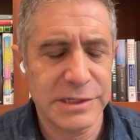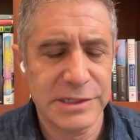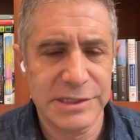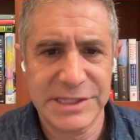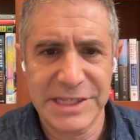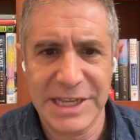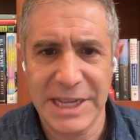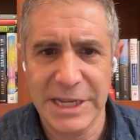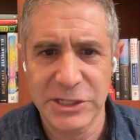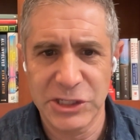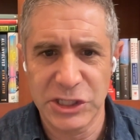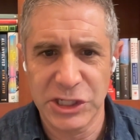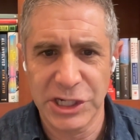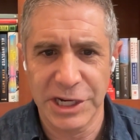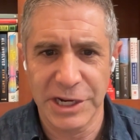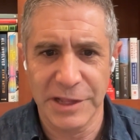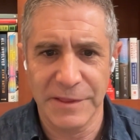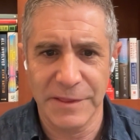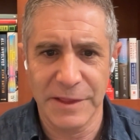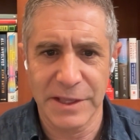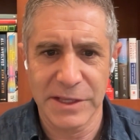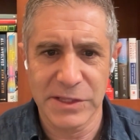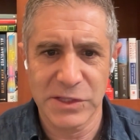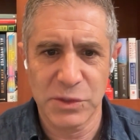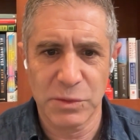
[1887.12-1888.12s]
tension
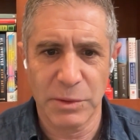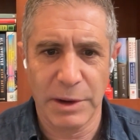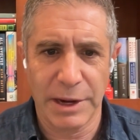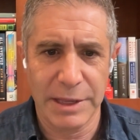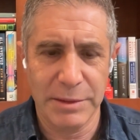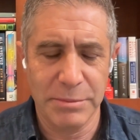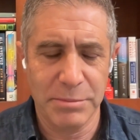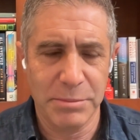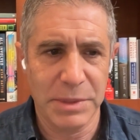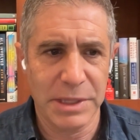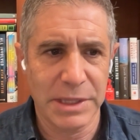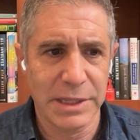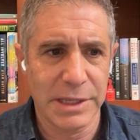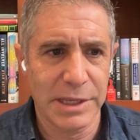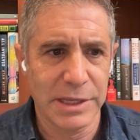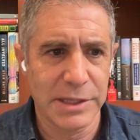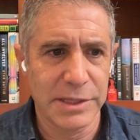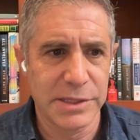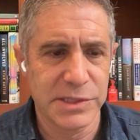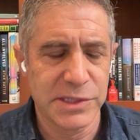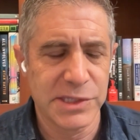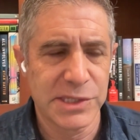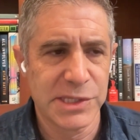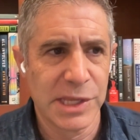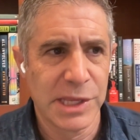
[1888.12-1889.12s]
in this, right?
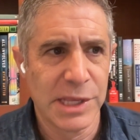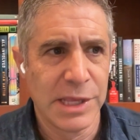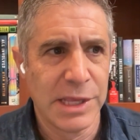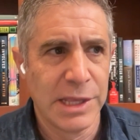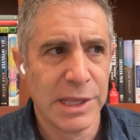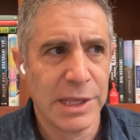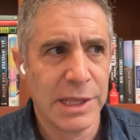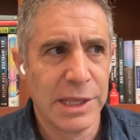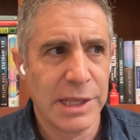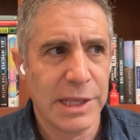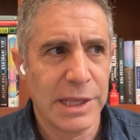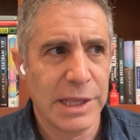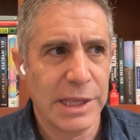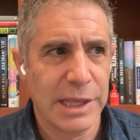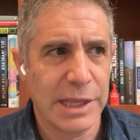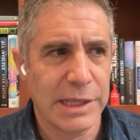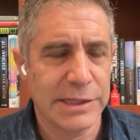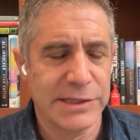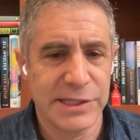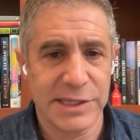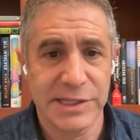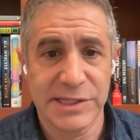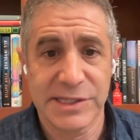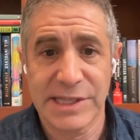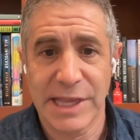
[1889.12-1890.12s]
Because
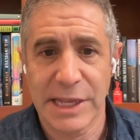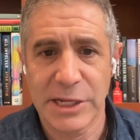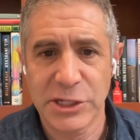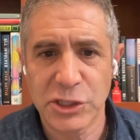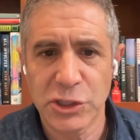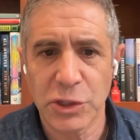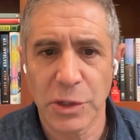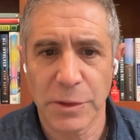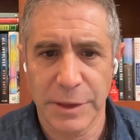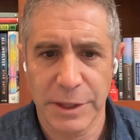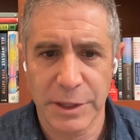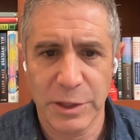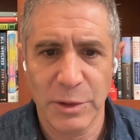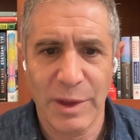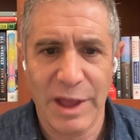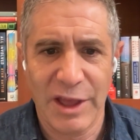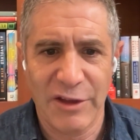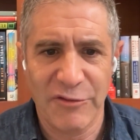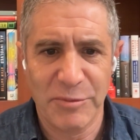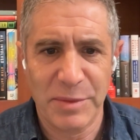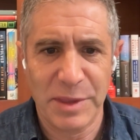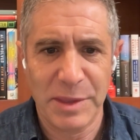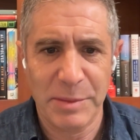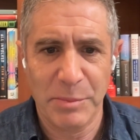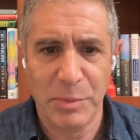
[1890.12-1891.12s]
it's essential that you
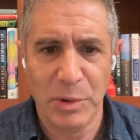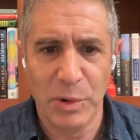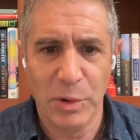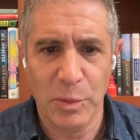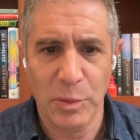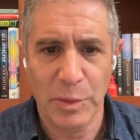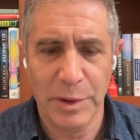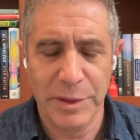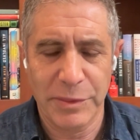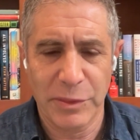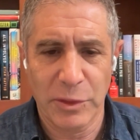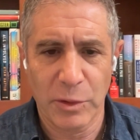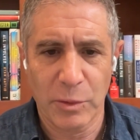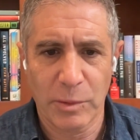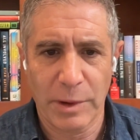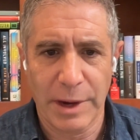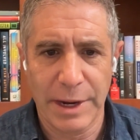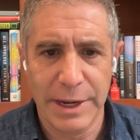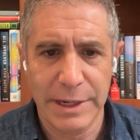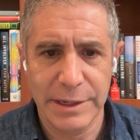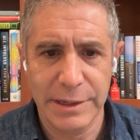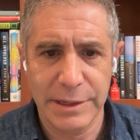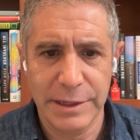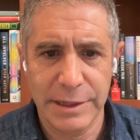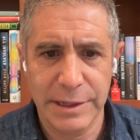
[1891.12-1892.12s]
have people with the
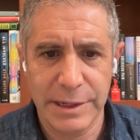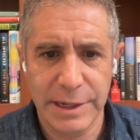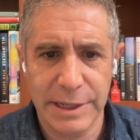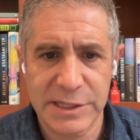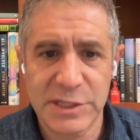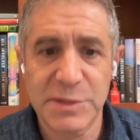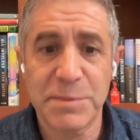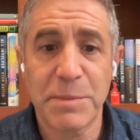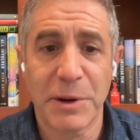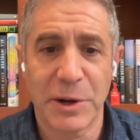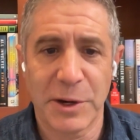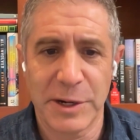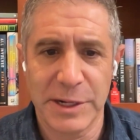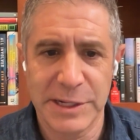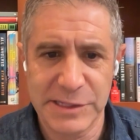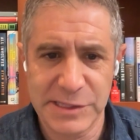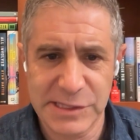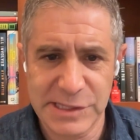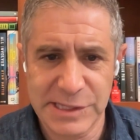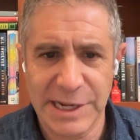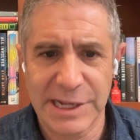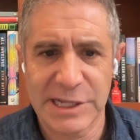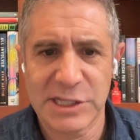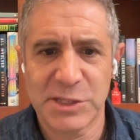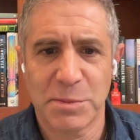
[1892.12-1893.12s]
right
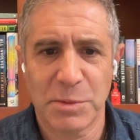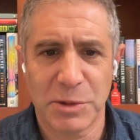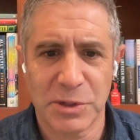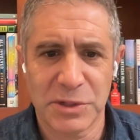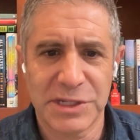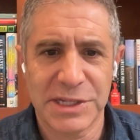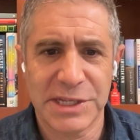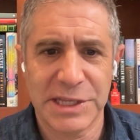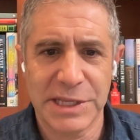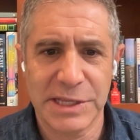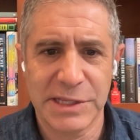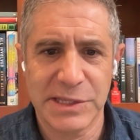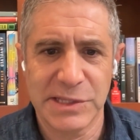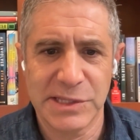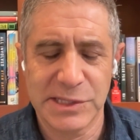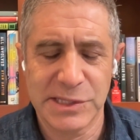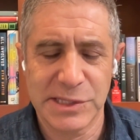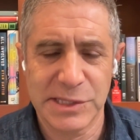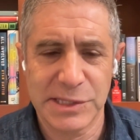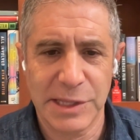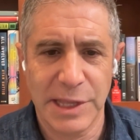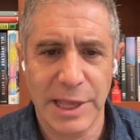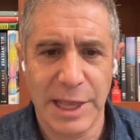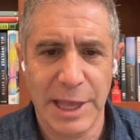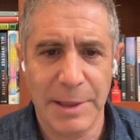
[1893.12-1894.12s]
experience and
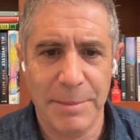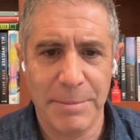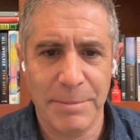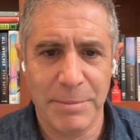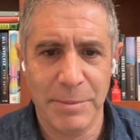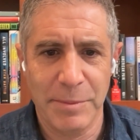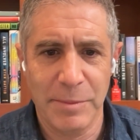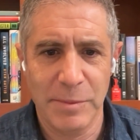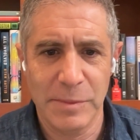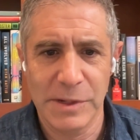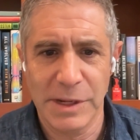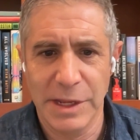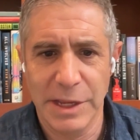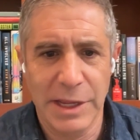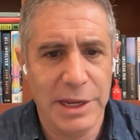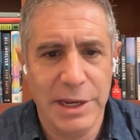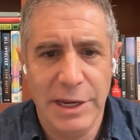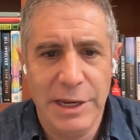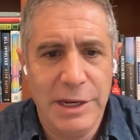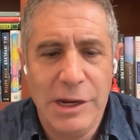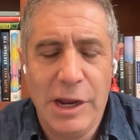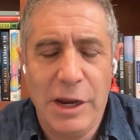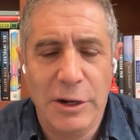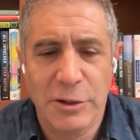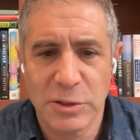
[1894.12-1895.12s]
expertise
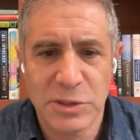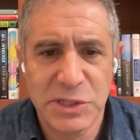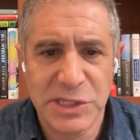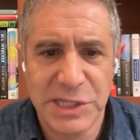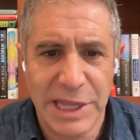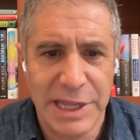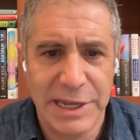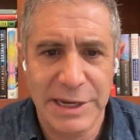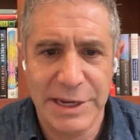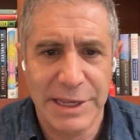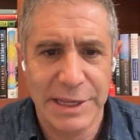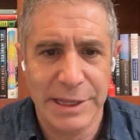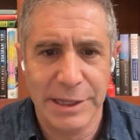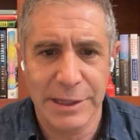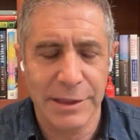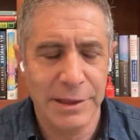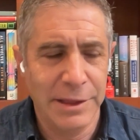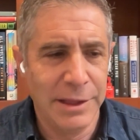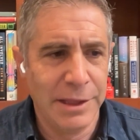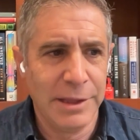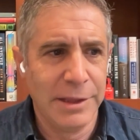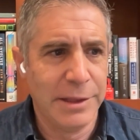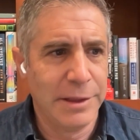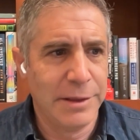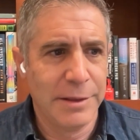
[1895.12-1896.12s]
in understanding
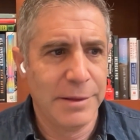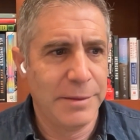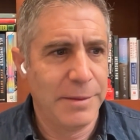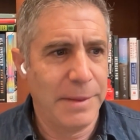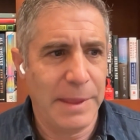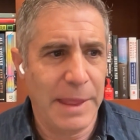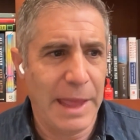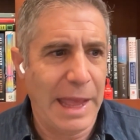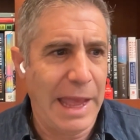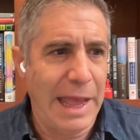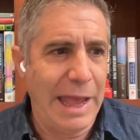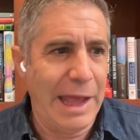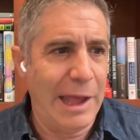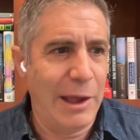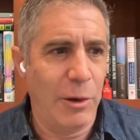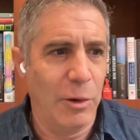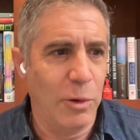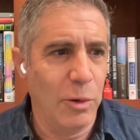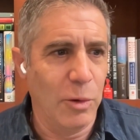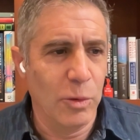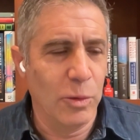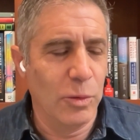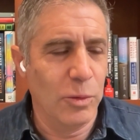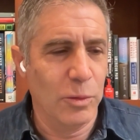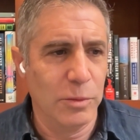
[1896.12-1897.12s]

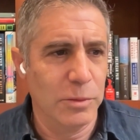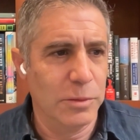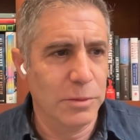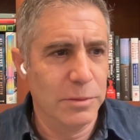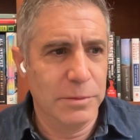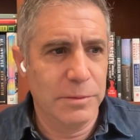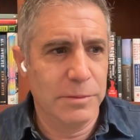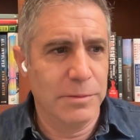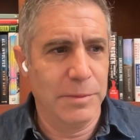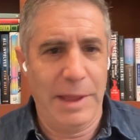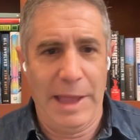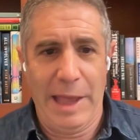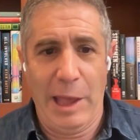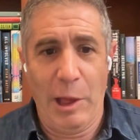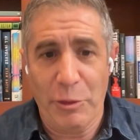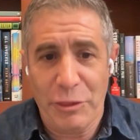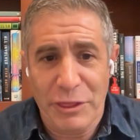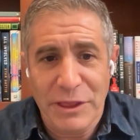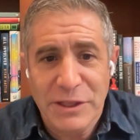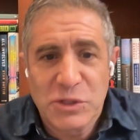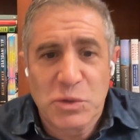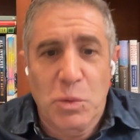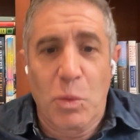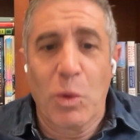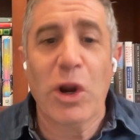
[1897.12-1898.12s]
how
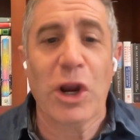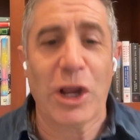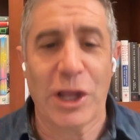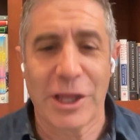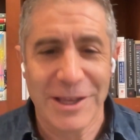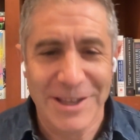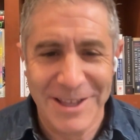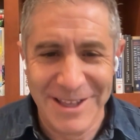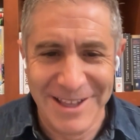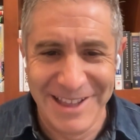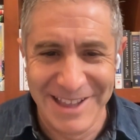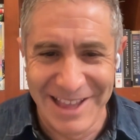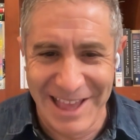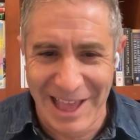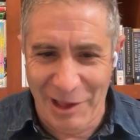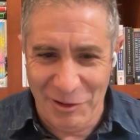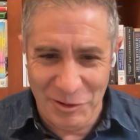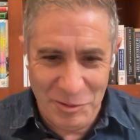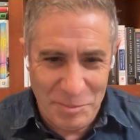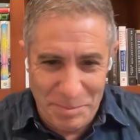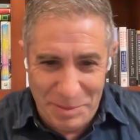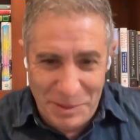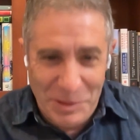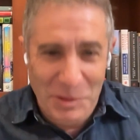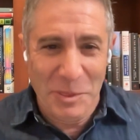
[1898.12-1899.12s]
things work, how
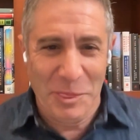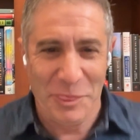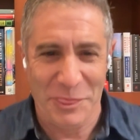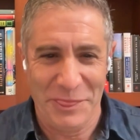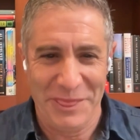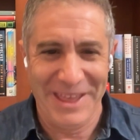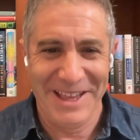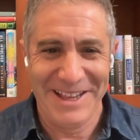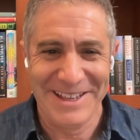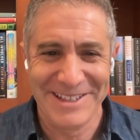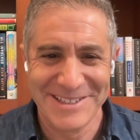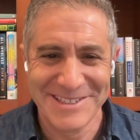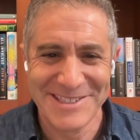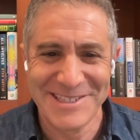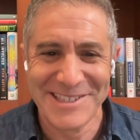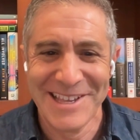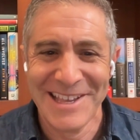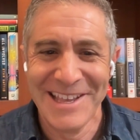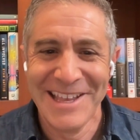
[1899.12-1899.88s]
to build things,